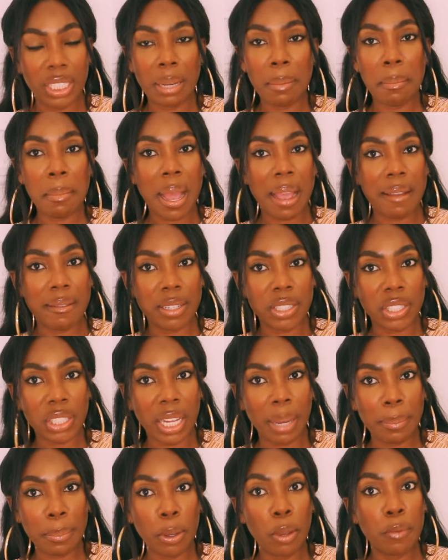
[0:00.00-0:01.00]
in a marriage
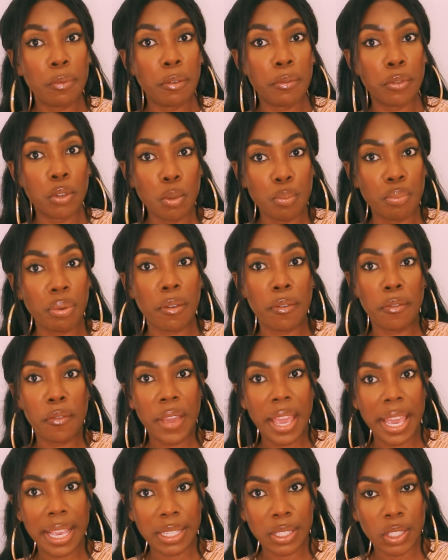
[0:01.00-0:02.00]
that both of you
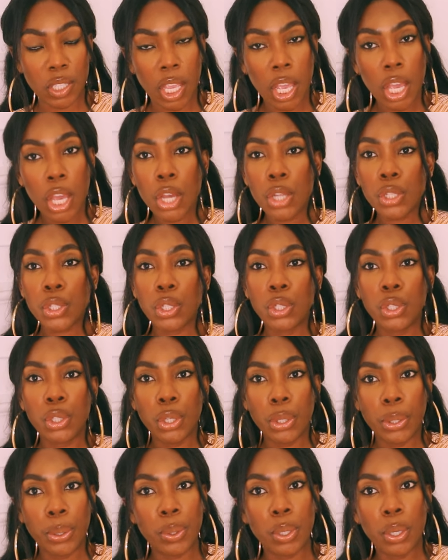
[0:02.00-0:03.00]
profess to
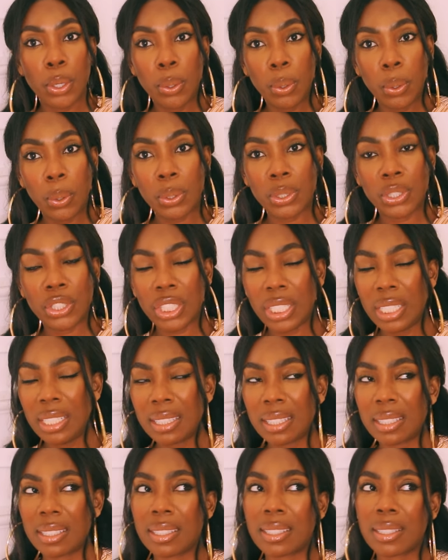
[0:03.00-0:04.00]
know the Lord
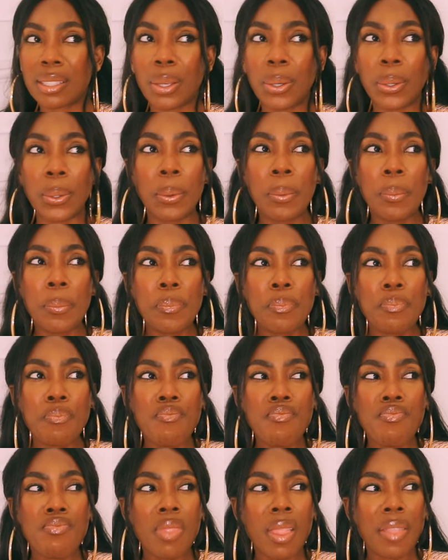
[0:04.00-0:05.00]
Jesus. So
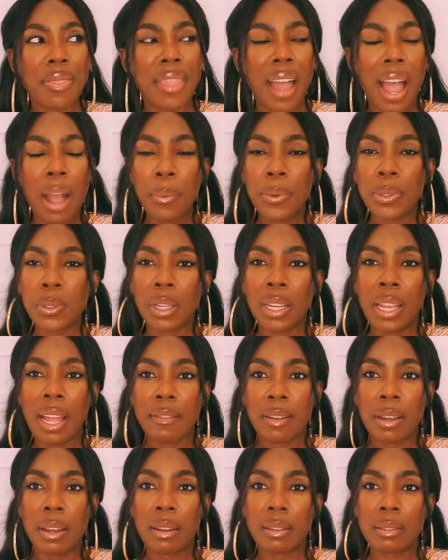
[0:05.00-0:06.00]
that was
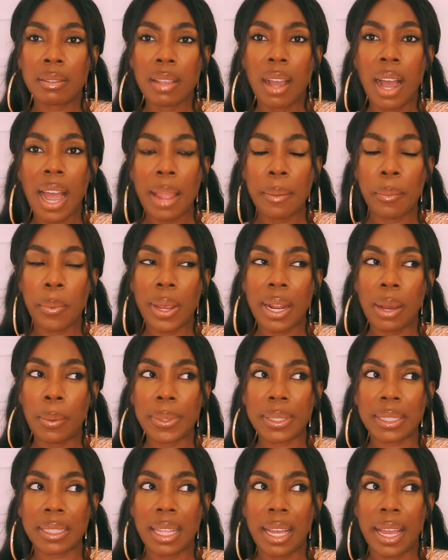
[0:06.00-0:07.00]
another time where I
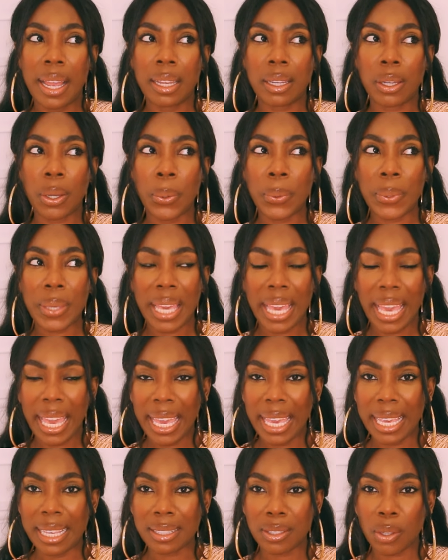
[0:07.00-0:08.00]
was like,
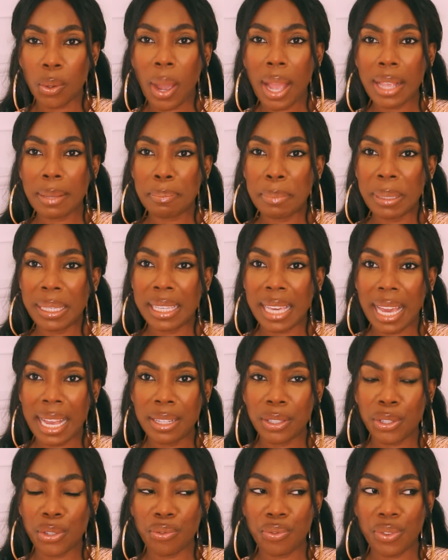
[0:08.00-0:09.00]
okay. So I
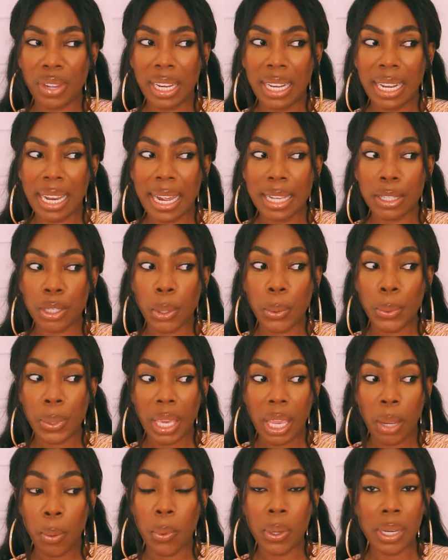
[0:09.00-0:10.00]
began to realize,
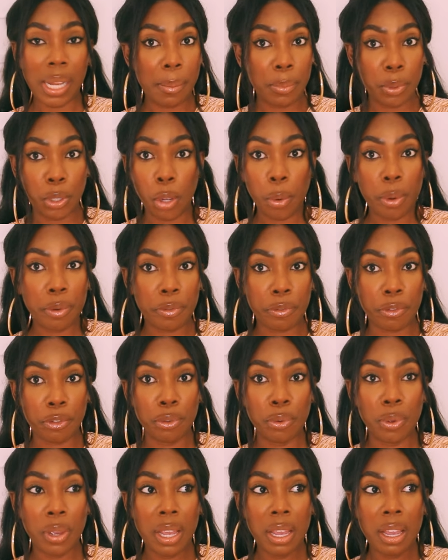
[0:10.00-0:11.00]
okay, what I'm going
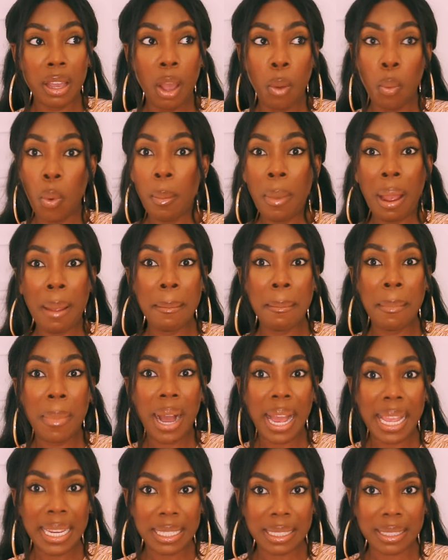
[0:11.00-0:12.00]
through, what my
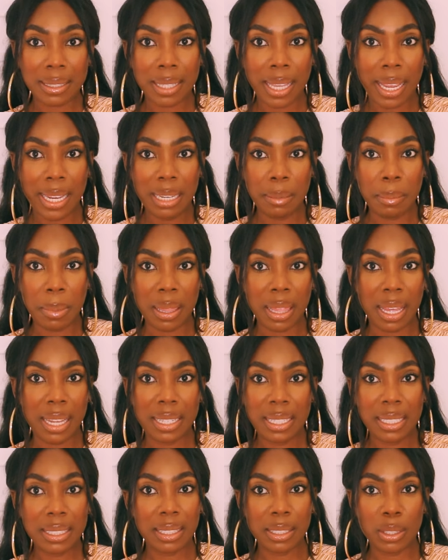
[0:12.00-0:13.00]
mind is telling me
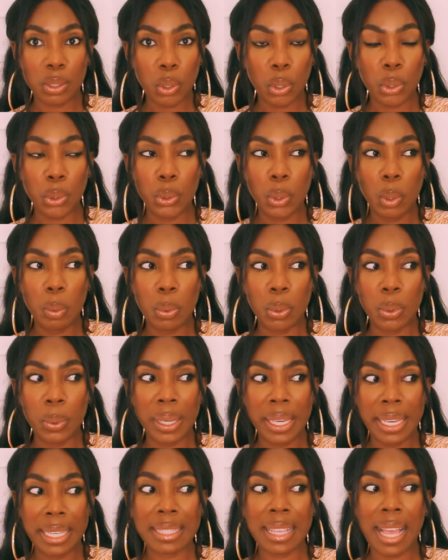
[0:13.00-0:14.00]
that this is not
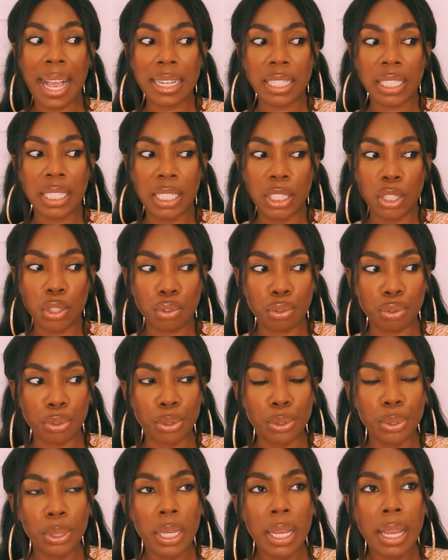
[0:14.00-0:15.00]
normal is actually
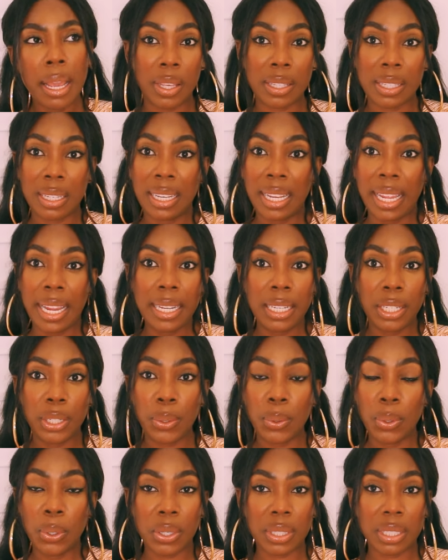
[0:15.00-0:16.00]
true. There's a lady
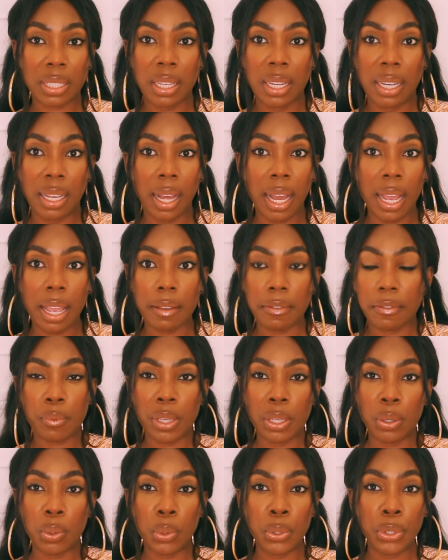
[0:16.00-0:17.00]
who lost her life.
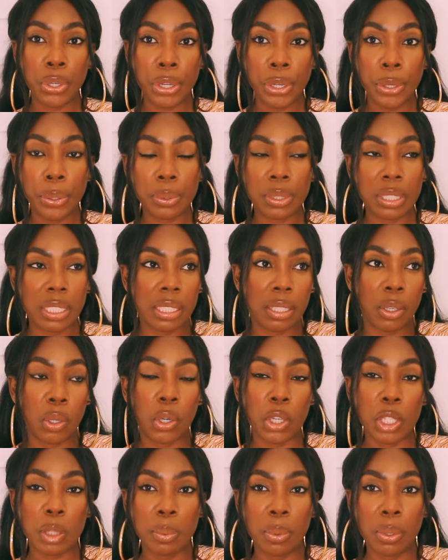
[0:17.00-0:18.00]
We all know she's a
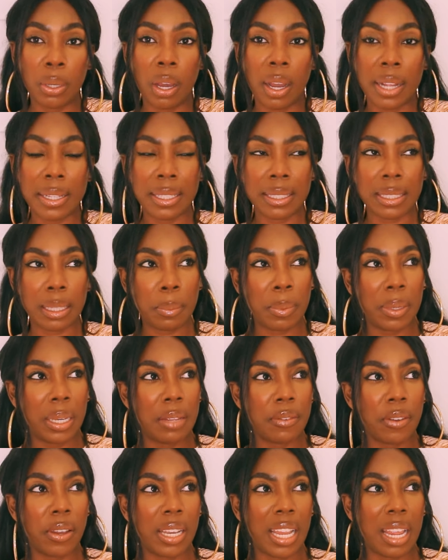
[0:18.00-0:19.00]
gospel artist. I
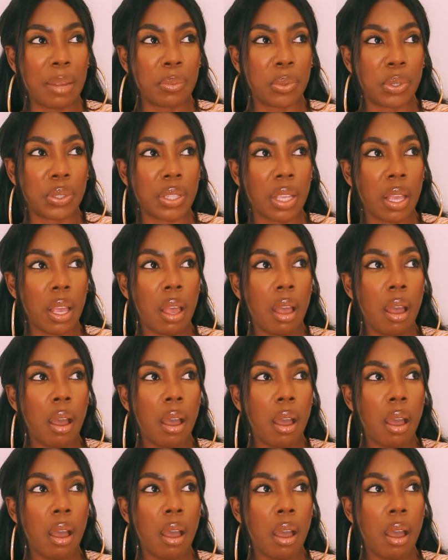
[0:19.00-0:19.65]
believe her name was